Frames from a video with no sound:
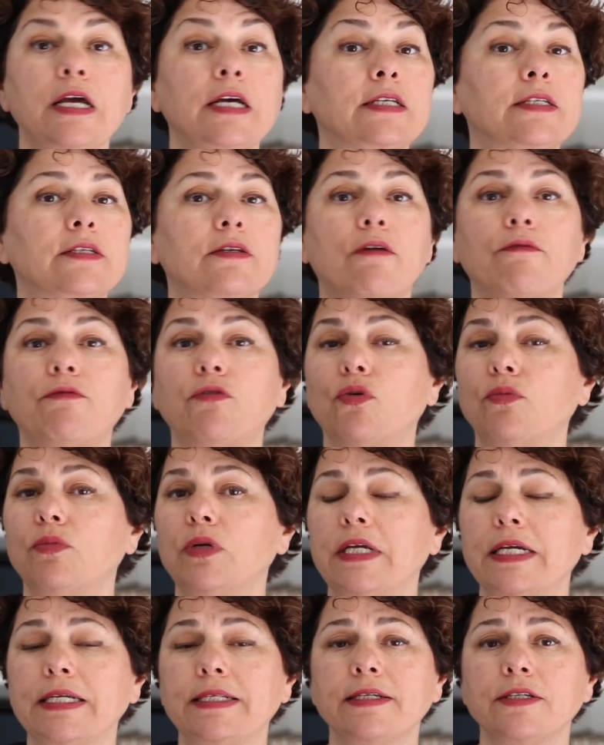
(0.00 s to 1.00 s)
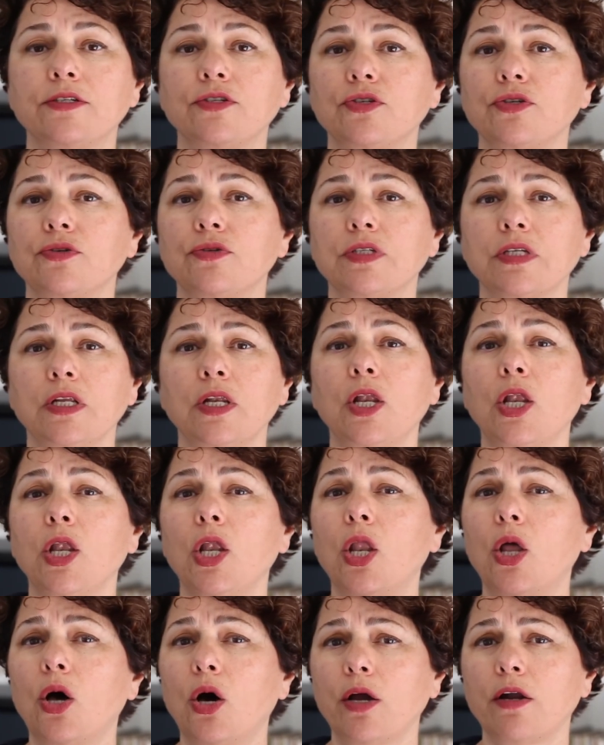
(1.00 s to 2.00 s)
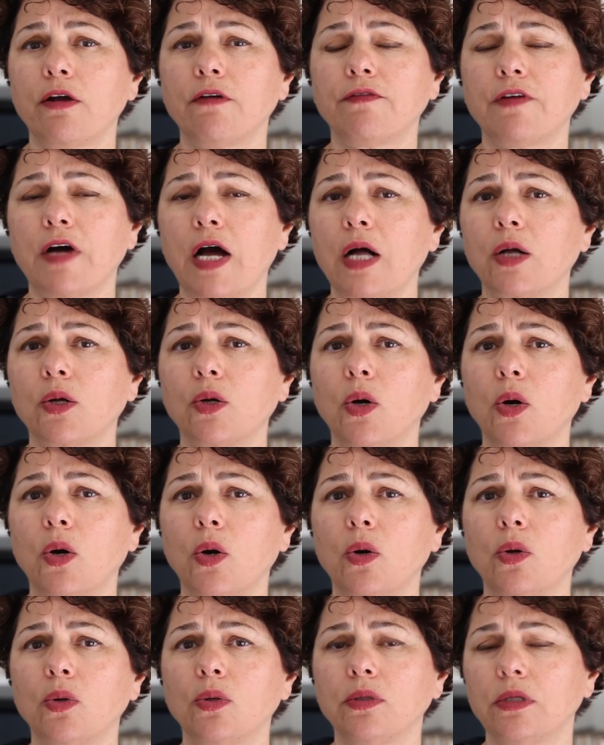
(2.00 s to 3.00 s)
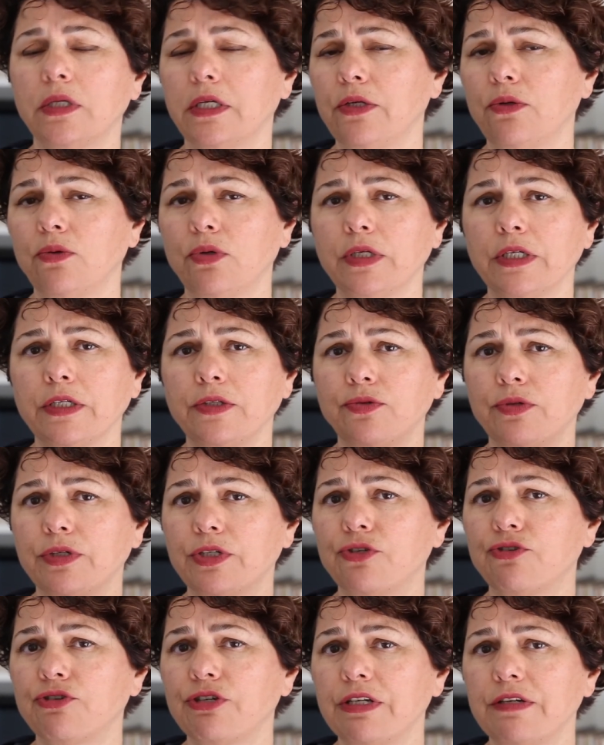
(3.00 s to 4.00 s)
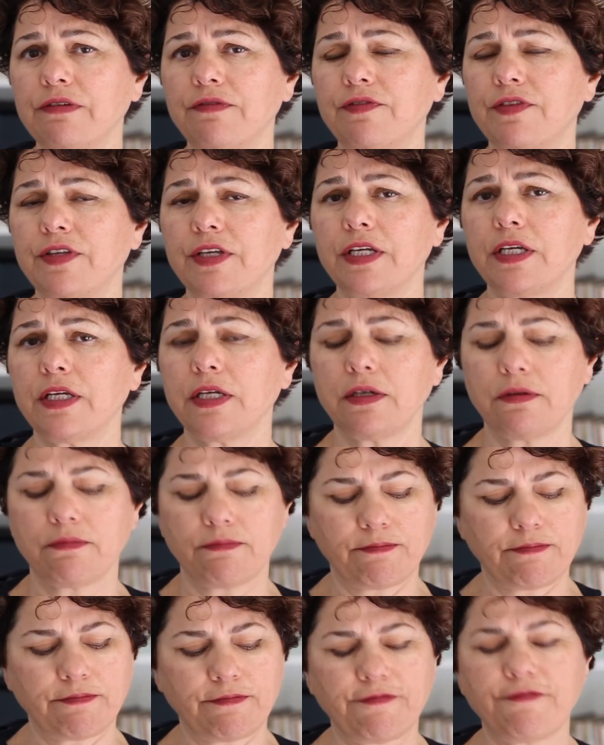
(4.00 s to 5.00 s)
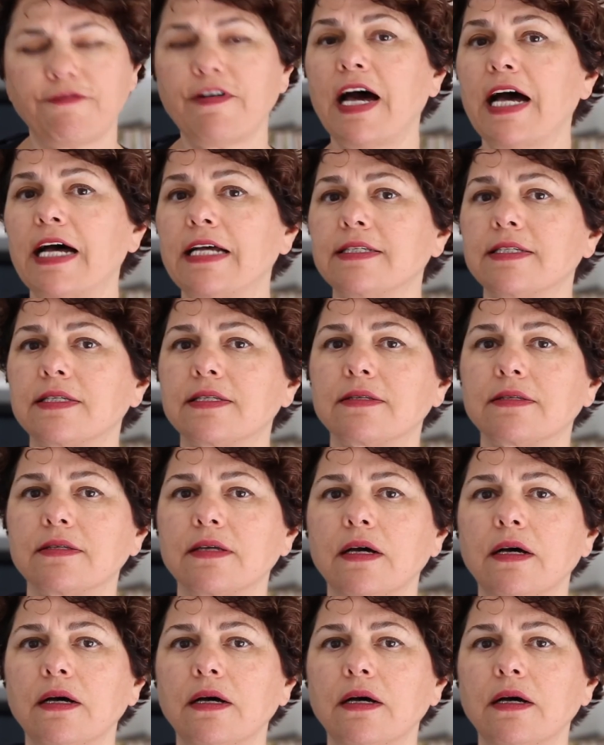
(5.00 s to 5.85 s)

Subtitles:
Some formulators use a lot of alcohol in order to achieve the fast